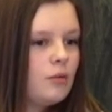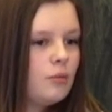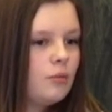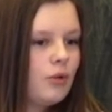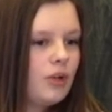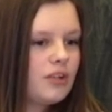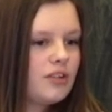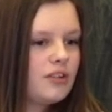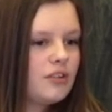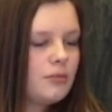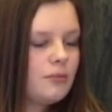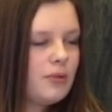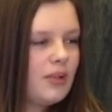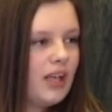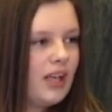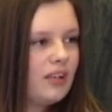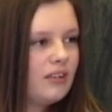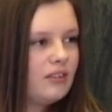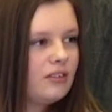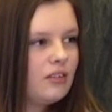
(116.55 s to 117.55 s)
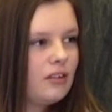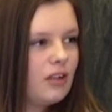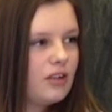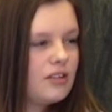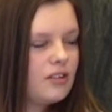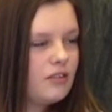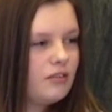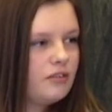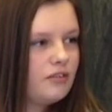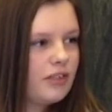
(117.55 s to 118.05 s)
What do you plan on
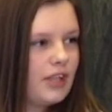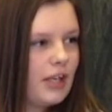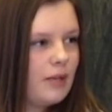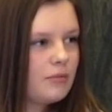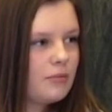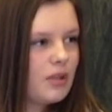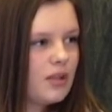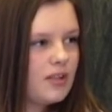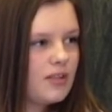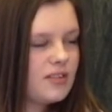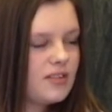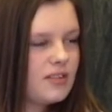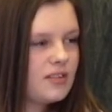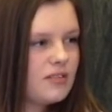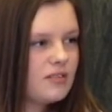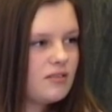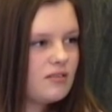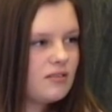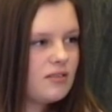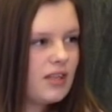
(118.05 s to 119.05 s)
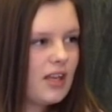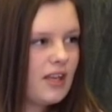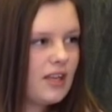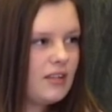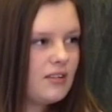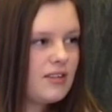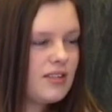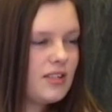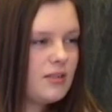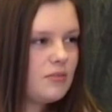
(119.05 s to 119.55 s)
doing for them? Because
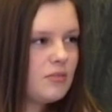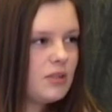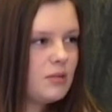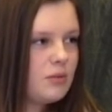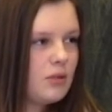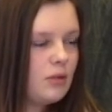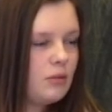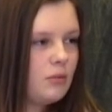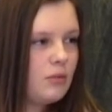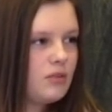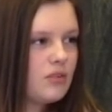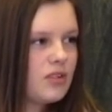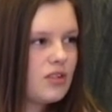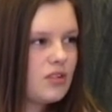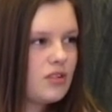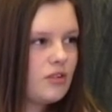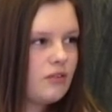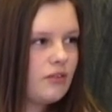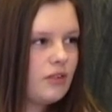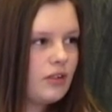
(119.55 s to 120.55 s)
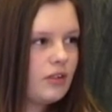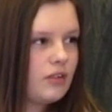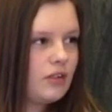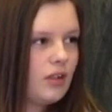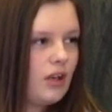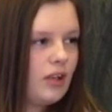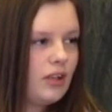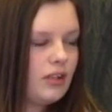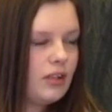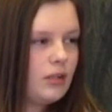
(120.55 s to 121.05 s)
they seem to be the ones that suffer
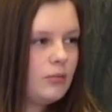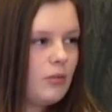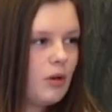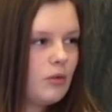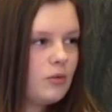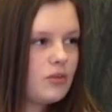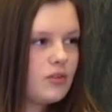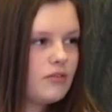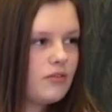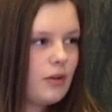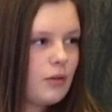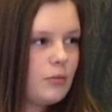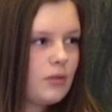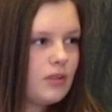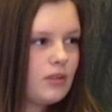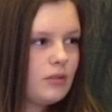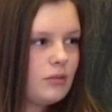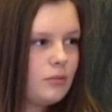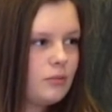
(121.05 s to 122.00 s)
kind of the most from it.